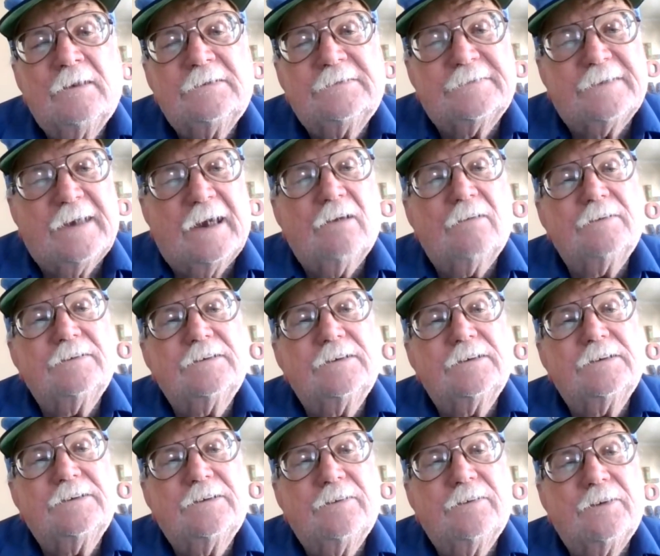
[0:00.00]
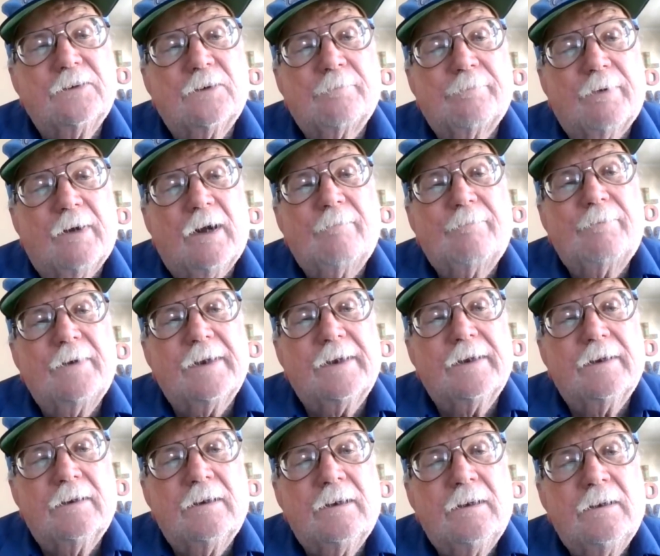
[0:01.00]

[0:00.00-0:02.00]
challenges to your property,